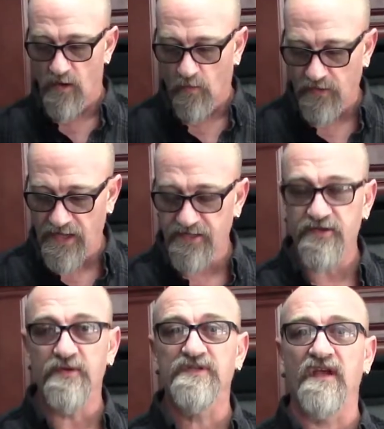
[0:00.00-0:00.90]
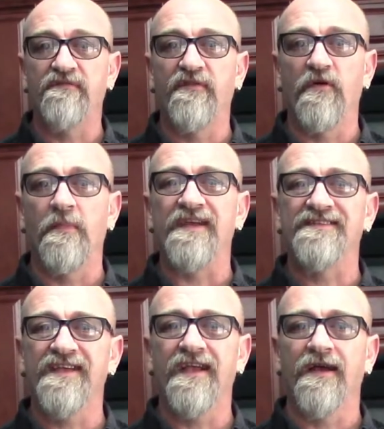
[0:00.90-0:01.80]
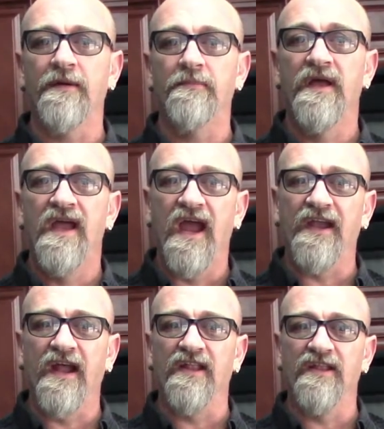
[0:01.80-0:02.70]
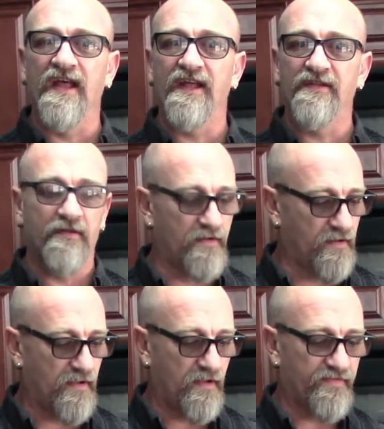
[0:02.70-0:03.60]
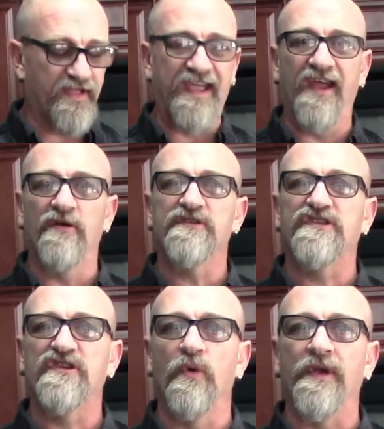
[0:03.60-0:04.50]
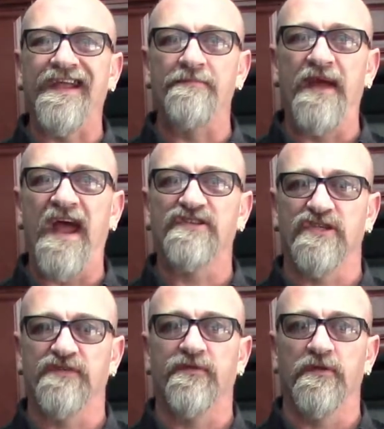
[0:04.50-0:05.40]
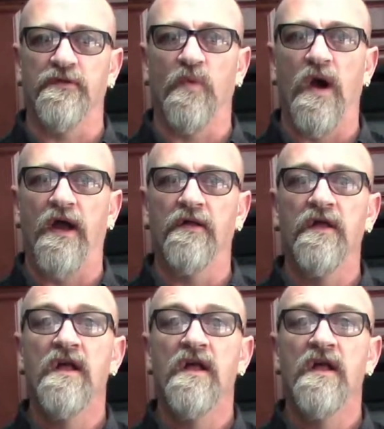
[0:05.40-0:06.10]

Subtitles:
What I do is I fill my sink up and I let the kale soak in batches for a little while.